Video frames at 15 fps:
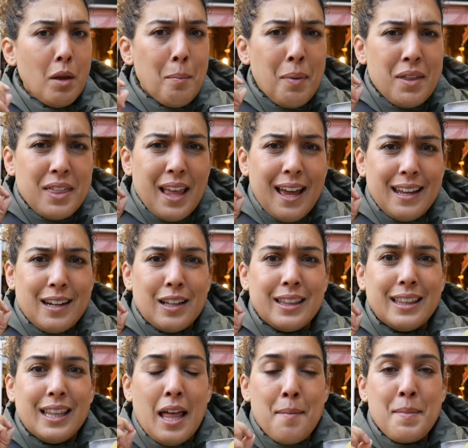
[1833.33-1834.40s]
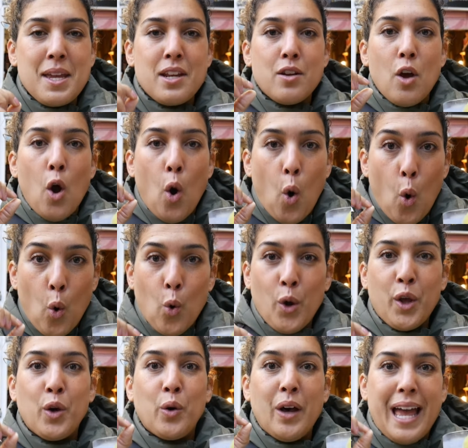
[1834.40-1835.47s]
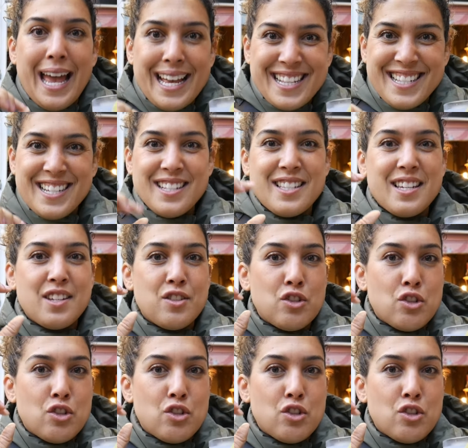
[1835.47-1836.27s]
but that lemon oil essence is